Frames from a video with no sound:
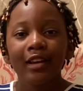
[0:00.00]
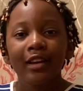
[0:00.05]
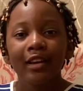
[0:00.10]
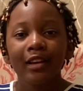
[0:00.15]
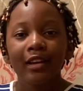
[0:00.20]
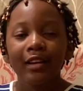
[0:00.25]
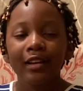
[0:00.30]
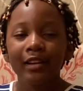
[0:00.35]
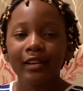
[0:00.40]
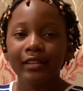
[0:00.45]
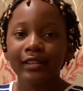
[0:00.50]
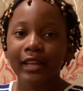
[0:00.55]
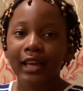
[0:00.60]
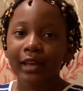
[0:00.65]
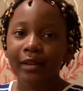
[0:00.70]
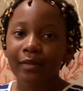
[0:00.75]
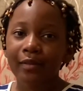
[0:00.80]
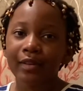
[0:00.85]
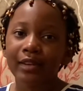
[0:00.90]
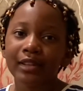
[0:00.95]
Her
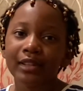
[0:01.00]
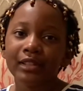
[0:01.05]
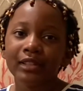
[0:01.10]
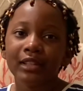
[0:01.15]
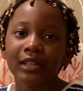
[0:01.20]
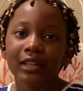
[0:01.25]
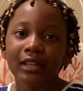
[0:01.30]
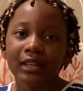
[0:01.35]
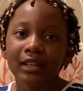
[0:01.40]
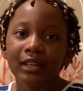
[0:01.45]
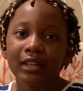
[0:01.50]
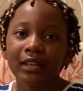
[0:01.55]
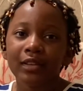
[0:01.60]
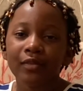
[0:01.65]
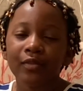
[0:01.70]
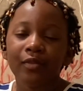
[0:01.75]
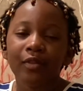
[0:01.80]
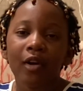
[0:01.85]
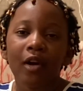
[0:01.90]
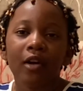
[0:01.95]
dad was
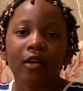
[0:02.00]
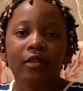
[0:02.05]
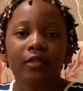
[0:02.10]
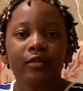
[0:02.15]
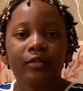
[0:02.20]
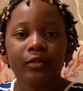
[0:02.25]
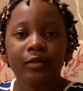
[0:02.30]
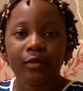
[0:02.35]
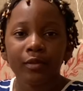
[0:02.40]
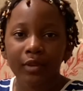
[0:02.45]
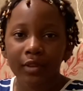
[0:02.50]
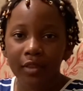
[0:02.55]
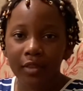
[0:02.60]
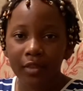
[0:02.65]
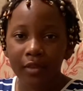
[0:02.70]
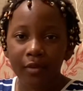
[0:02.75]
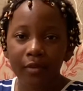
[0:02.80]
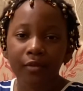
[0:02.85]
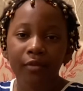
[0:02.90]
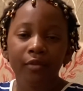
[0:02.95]
involved with
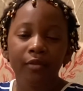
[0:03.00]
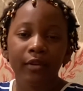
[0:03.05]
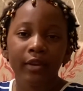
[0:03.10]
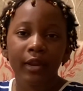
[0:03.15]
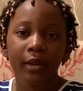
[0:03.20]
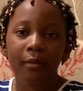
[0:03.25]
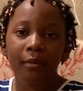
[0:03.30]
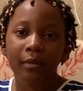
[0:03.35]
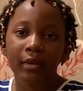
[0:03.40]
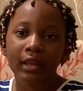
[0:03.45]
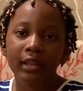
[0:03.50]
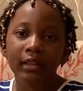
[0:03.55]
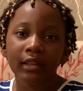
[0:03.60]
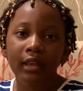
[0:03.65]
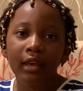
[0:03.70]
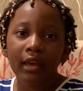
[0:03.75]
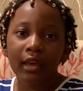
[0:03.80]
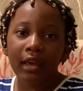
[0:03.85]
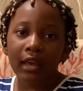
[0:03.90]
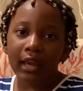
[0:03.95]
the
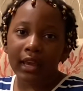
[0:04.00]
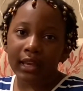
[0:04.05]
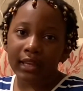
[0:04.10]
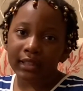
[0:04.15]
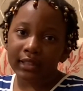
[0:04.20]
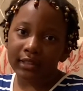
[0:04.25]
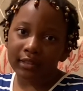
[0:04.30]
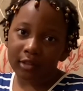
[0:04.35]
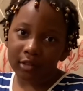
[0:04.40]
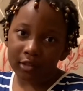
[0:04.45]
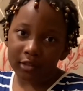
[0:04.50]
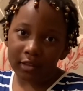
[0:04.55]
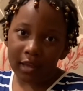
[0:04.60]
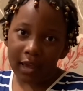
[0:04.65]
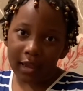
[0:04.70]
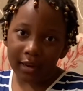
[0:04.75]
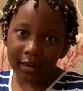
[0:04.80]
Freedmen's Aid Society.